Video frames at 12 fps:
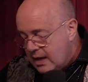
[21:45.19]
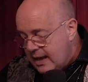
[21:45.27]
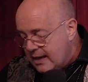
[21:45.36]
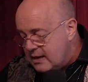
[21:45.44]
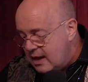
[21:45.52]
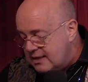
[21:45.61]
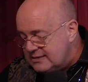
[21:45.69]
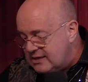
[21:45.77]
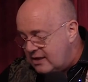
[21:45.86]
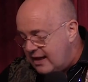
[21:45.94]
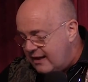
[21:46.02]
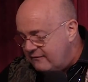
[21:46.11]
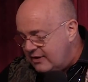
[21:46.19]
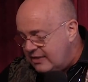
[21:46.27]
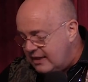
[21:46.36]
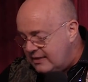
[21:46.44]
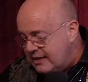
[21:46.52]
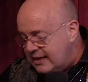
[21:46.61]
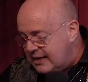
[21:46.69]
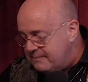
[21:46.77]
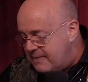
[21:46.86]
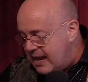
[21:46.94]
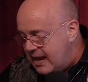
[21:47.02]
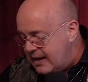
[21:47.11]
And God saw everything that he
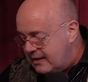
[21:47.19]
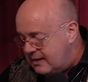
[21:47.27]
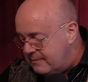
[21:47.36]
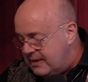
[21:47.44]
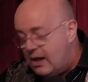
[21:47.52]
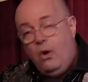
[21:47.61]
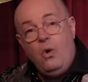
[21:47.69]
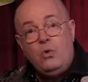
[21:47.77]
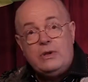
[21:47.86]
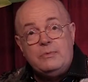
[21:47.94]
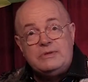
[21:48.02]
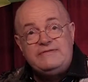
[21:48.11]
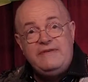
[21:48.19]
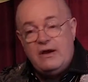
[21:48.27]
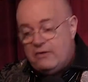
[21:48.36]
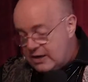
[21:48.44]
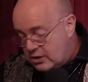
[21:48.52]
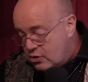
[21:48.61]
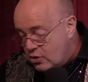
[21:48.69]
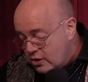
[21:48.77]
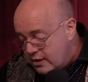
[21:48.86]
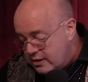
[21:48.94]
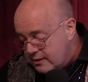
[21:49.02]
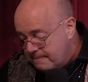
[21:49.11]
had made, and behold, it was very
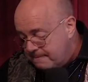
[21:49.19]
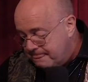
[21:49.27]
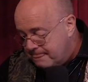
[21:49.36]
good.